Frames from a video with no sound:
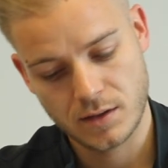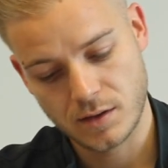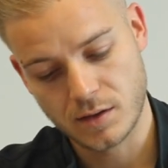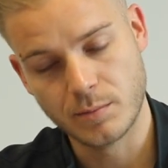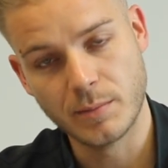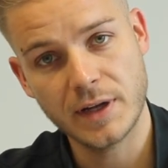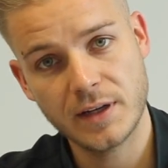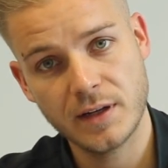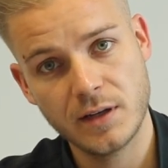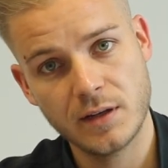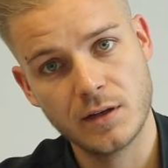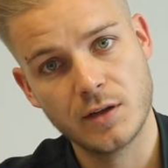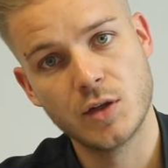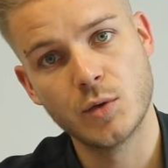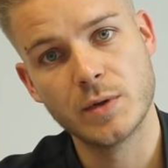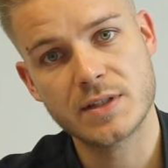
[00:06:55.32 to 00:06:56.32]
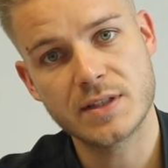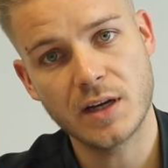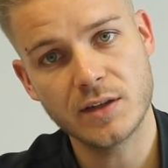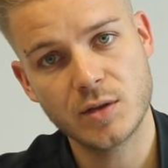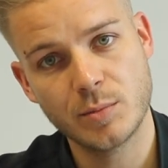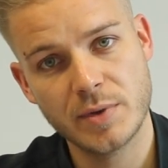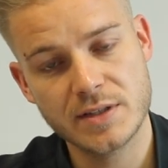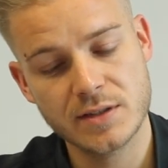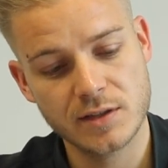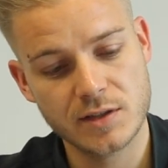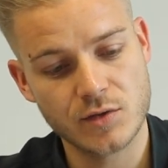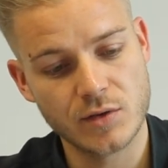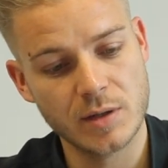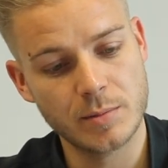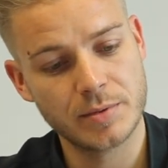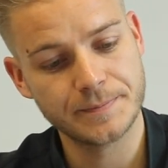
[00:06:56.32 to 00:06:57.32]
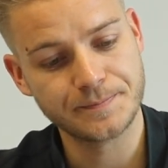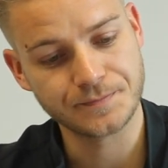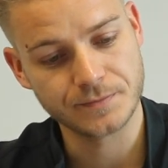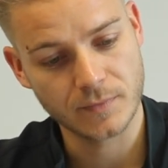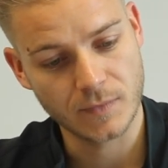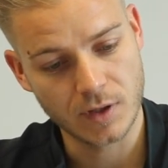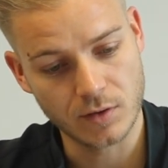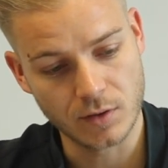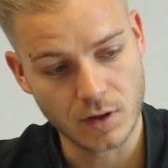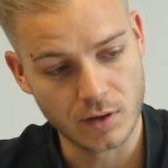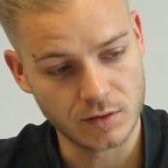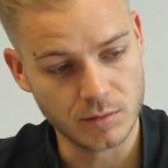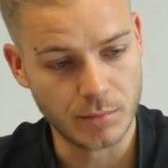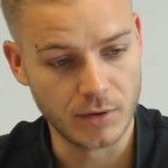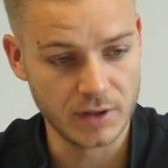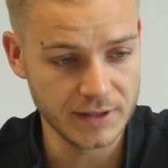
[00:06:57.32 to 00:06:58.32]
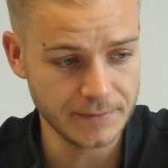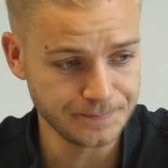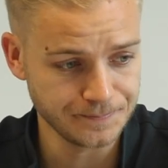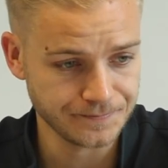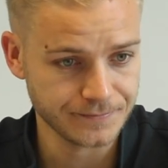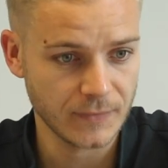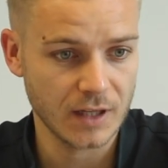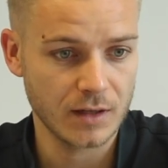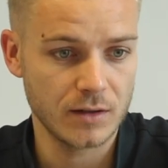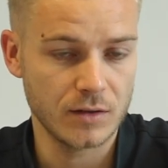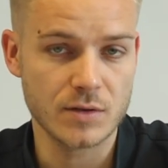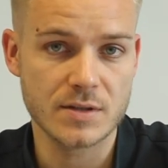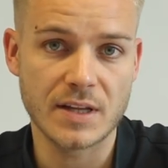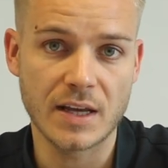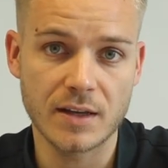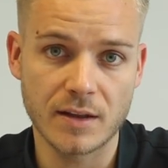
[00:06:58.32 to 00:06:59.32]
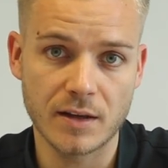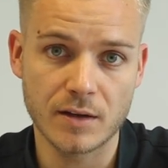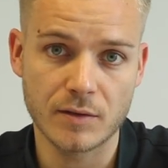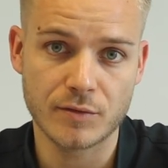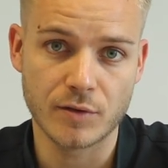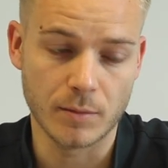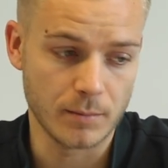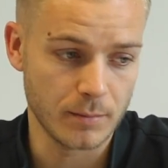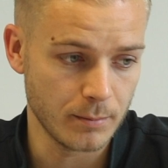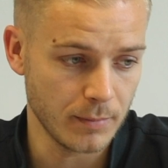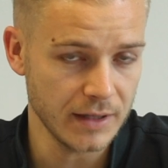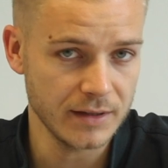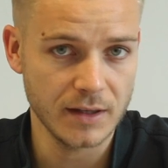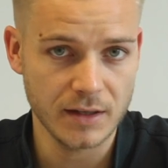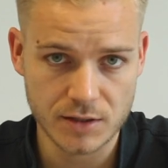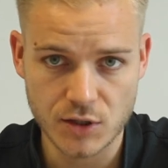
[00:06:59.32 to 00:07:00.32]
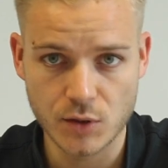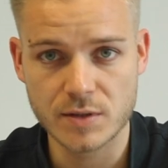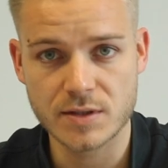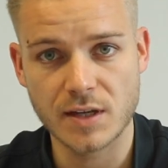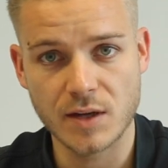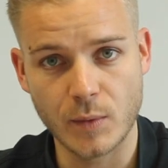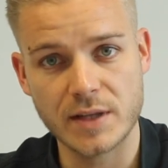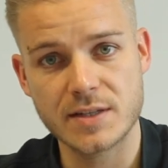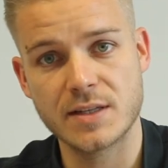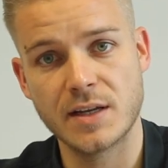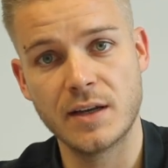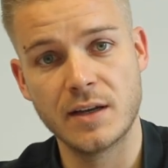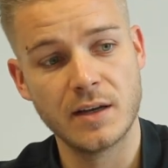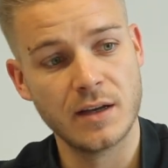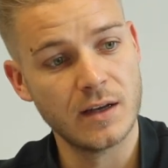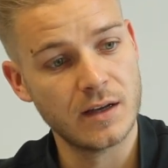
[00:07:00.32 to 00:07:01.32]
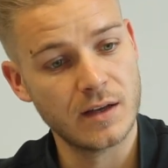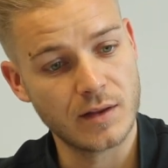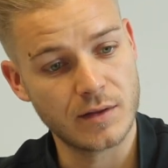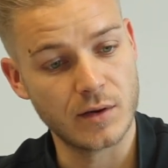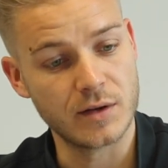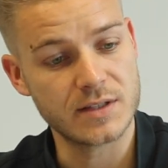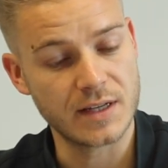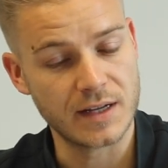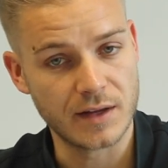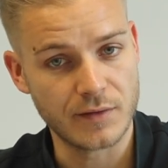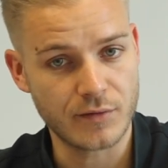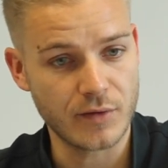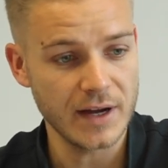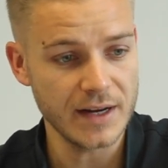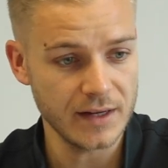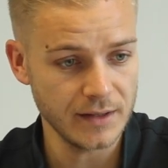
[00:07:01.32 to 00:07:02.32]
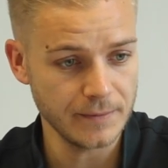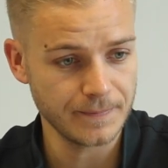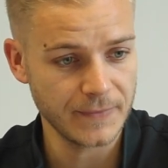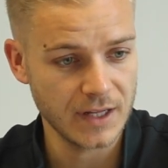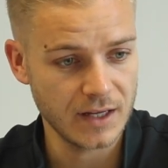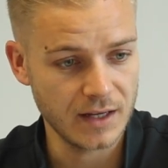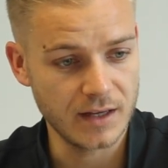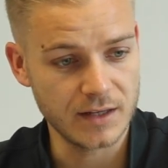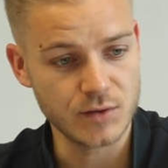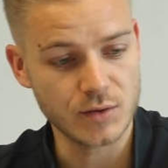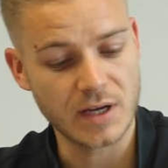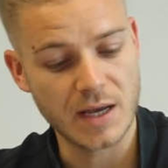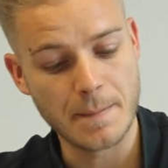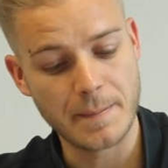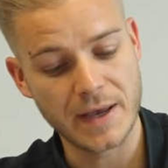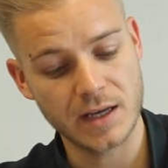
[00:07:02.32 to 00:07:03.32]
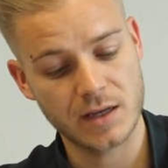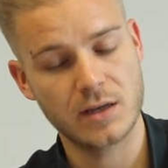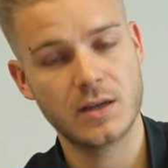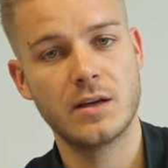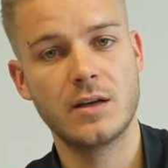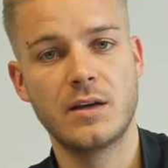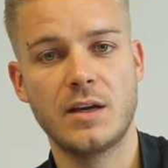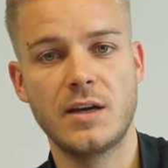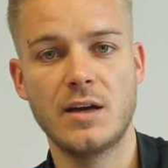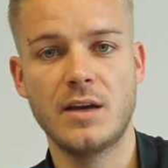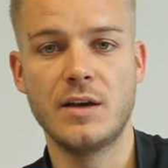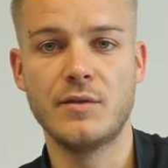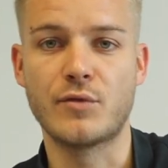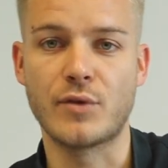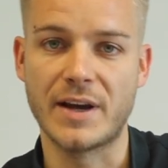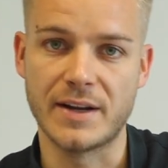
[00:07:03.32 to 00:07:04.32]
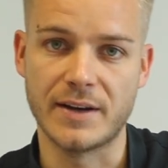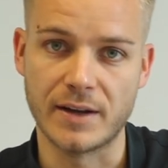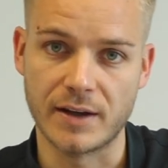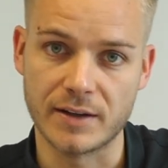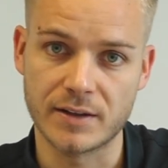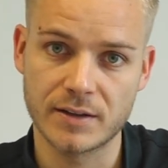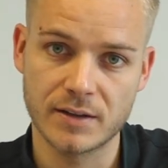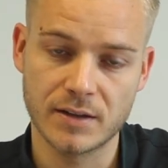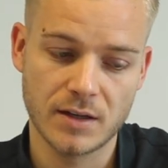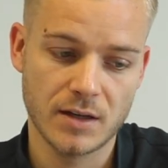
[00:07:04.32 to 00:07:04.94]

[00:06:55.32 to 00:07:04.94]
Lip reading: On Monday, you will start your business trip. You go to Berlin. You stay there from Monday, Tuesday, Wednesday, Thursday and Friday. And you came back in Friday night.